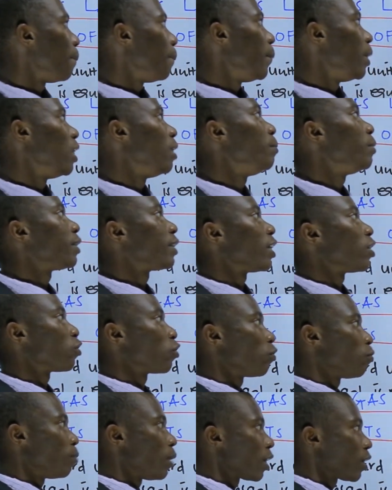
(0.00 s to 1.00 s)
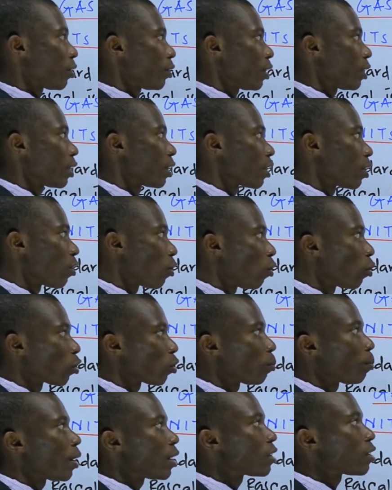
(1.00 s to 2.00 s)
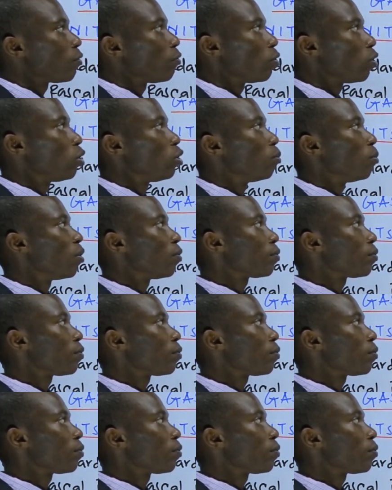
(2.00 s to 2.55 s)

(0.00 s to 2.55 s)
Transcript: millimeters of mercury occupies a volume